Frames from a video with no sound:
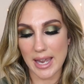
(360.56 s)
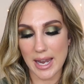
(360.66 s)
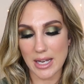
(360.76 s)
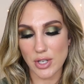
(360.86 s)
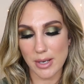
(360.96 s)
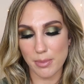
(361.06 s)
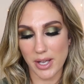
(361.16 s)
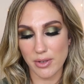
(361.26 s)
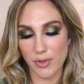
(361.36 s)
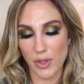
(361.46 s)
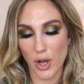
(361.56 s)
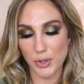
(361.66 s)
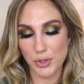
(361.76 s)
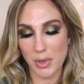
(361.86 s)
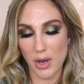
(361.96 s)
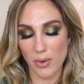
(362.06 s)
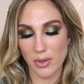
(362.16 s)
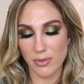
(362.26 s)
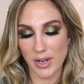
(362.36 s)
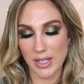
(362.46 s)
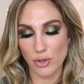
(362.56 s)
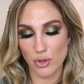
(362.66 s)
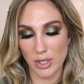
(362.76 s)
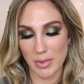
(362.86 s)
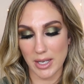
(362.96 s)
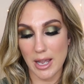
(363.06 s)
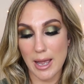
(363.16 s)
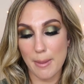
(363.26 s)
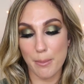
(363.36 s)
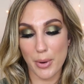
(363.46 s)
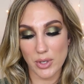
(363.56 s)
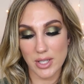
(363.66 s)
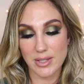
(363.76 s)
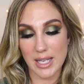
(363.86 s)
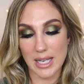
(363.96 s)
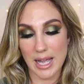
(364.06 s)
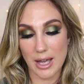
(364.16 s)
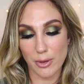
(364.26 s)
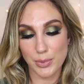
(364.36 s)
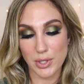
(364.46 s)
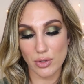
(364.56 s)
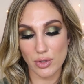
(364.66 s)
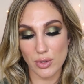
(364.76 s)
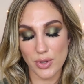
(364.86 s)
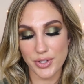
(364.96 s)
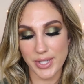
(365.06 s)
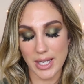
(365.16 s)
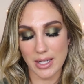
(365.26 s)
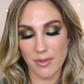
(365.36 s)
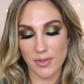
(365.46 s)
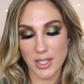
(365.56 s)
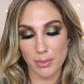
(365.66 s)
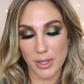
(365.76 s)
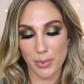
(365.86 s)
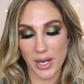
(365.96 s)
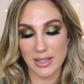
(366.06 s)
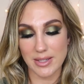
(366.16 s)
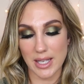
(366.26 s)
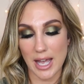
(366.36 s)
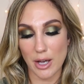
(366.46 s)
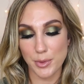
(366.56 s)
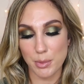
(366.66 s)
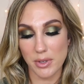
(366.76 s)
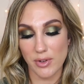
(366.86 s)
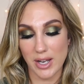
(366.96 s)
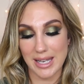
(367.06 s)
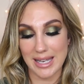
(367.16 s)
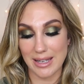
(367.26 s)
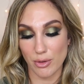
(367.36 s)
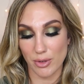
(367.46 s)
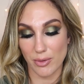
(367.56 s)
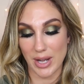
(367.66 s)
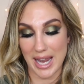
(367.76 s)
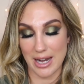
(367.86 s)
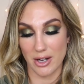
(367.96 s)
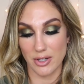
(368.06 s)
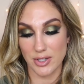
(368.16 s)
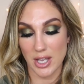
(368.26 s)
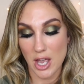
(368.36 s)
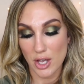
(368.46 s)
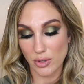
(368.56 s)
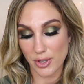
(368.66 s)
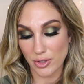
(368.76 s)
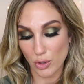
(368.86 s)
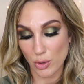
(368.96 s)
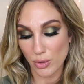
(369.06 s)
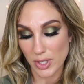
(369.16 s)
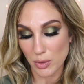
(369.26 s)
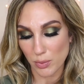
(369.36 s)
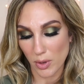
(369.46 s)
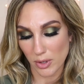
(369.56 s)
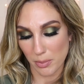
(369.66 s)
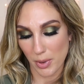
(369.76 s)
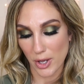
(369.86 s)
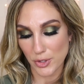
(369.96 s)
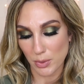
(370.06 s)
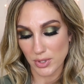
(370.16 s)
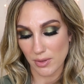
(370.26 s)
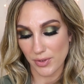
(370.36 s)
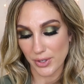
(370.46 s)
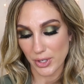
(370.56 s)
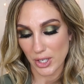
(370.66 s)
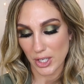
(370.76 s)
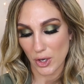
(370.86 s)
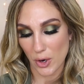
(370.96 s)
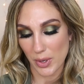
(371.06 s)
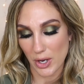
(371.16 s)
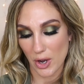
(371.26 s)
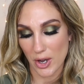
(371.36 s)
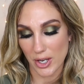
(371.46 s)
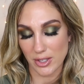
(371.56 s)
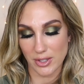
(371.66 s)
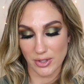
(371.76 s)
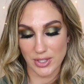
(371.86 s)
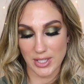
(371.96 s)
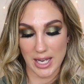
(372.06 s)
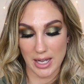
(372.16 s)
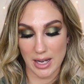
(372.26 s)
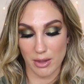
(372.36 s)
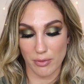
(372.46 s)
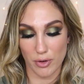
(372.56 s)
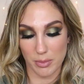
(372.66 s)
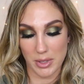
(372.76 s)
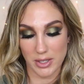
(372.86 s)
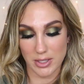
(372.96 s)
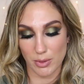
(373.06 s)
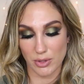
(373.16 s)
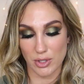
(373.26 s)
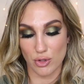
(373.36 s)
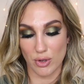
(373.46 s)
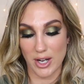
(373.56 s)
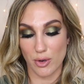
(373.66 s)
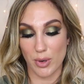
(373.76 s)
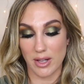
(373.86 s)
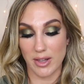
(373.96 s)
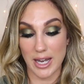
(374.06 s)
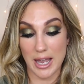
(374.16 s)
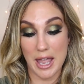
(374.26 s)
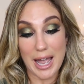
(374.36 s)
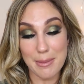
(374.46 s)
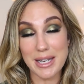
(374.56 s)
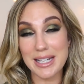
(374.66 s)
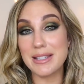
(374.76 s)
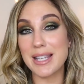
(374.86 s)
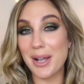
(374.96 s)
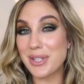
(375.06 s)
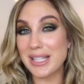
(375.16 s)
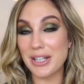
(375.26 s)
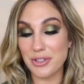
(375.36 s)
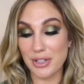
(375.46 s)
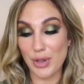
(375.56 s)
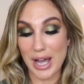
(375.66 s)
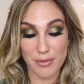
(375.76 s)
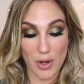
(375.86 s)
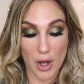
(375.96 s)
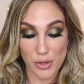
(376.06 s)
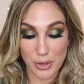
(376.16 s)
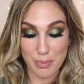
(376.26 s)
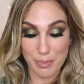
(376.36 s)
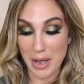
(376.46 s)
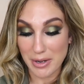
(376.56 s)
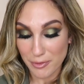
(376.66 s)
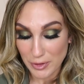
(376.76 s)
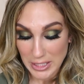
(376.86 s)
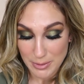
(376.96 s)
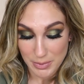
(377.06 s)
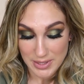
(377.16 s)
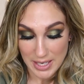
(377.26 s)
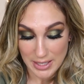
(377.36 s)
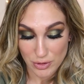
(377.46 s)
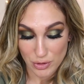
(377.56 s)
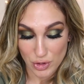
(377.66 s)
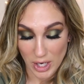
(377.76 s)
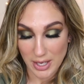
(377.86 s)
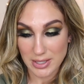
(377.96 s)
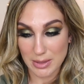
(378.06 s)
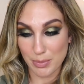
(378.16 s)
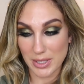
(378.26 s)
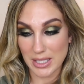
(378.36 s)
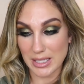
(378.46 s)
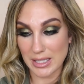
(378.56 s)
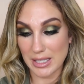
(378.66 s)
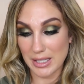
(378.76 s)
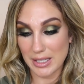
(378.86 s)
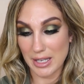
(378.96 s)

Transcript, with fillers: A H A blend for the ultimate odor fighting treatment. Bonus, it helps soothe skin, visibly brightens, and helps prevent ingrown hairs. So there's a cooling roller ball supposed to feel good going on your skin, and the formula is supposed to dry quickly. I mean, it sounds like there's a lot of other benefits besides just being